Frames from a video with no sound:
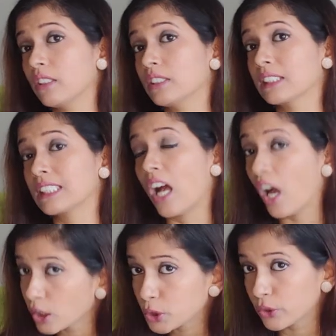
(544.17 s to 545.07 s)
it is
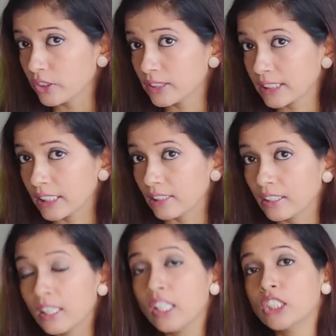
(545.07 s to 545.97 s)
harsh on your skin.
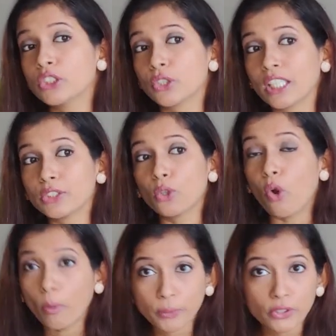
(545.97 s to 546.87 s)
Try to
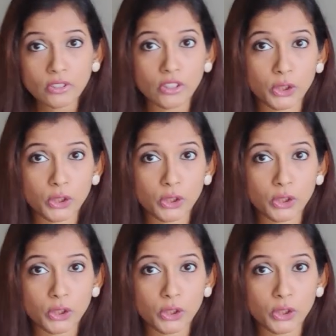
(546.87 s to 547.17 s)
opt a